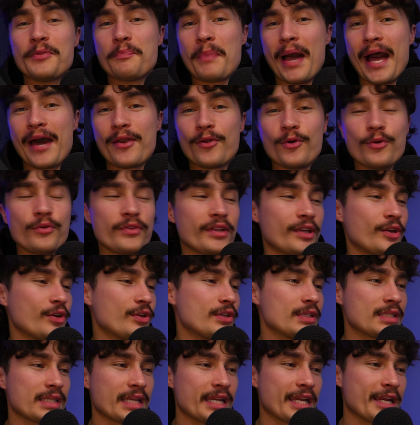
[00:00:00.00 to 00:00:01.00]
panel that you
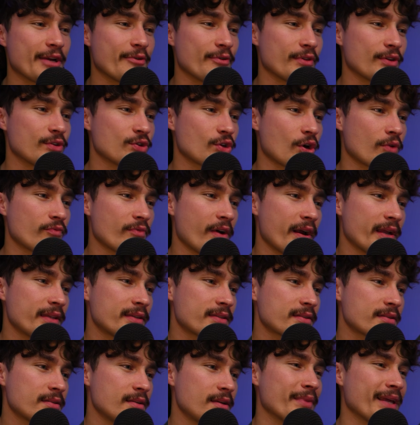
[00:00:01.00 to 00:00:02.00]
can see here at the top
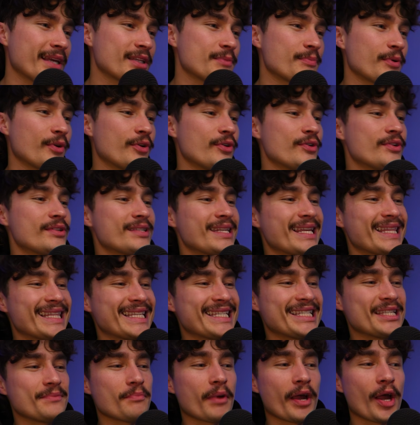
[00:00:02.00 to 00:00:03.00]
right. That's because
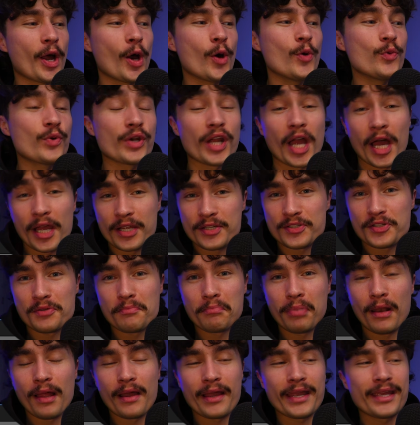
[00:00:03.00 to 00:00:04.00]
this is my own custom
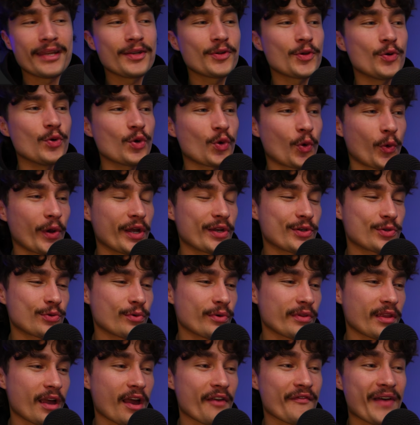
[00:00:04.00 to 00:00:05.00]
plugin called Quick
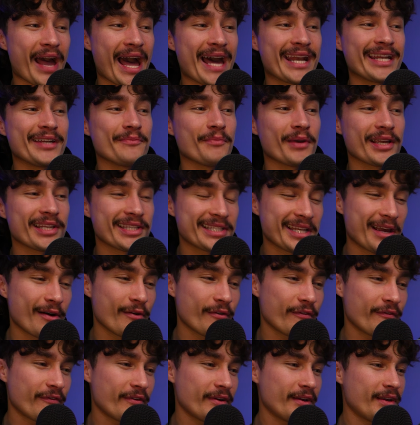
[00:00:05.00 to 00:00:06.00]
Draw that I've added
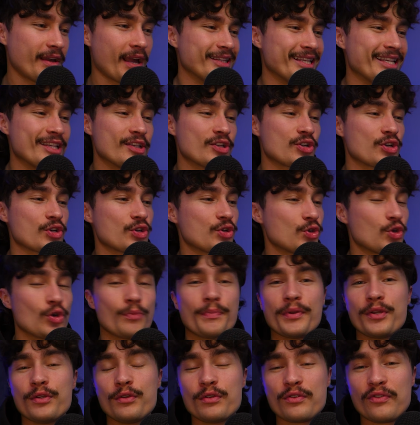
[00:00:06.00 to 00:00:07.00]
myself. These are just
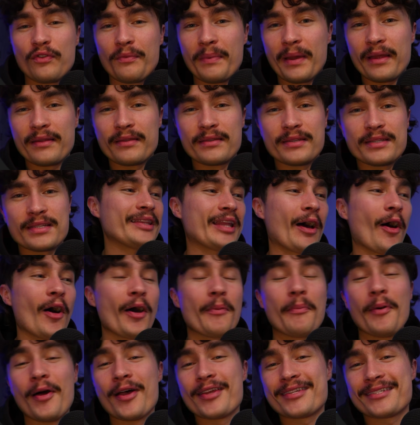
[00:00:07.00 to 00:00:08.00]
super useful buttons that I
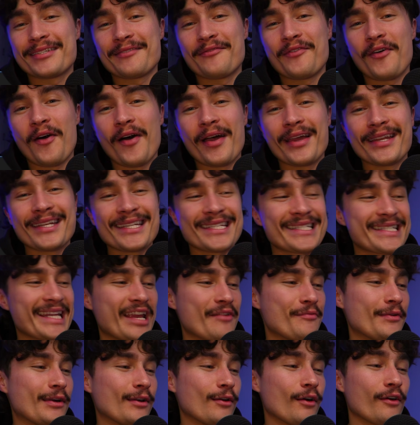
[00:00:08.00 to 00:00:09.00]
personally find
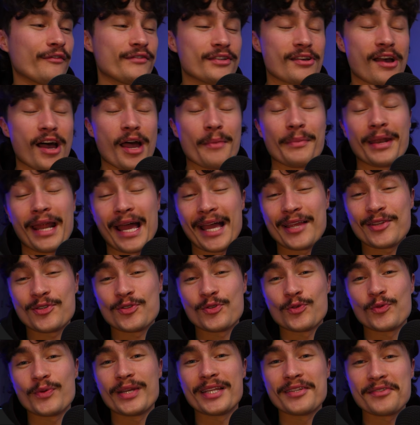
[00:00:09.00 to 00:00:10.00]
save me a lot of time and
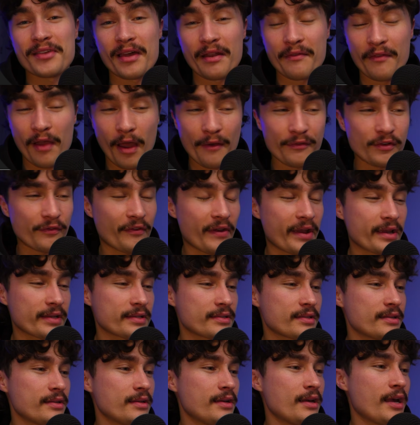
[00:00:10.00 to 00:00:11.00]
hassle inside of After
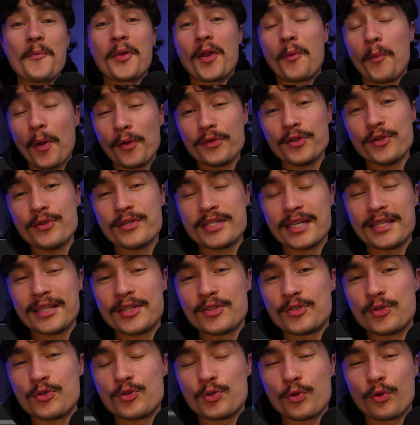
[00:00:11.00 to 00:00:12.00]
Effects, but I won't use it in this
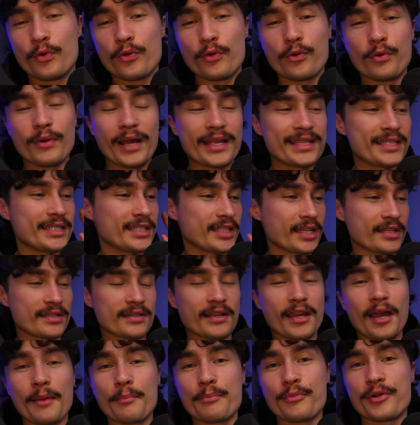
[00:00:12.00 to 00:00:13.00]
tutorial as it
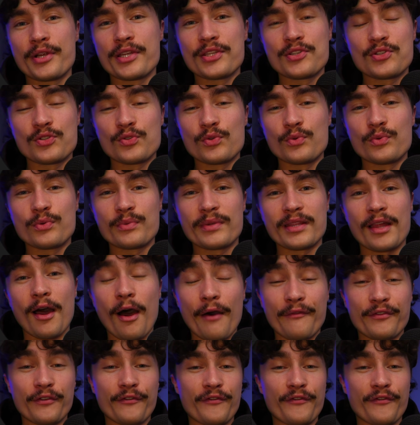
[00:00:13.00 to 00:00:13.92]
doesn't come pre-installed with After